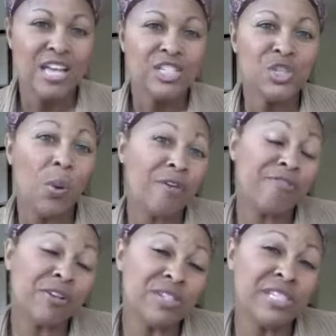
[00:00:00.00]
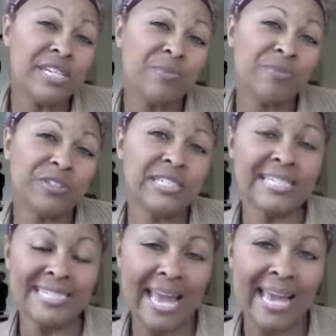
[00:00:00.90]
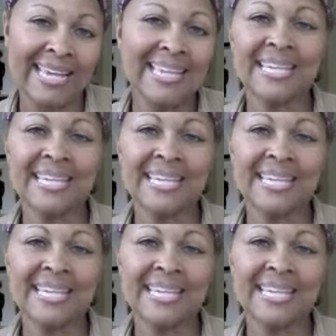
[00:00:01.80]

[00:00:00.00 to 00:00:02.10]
So our first tip for today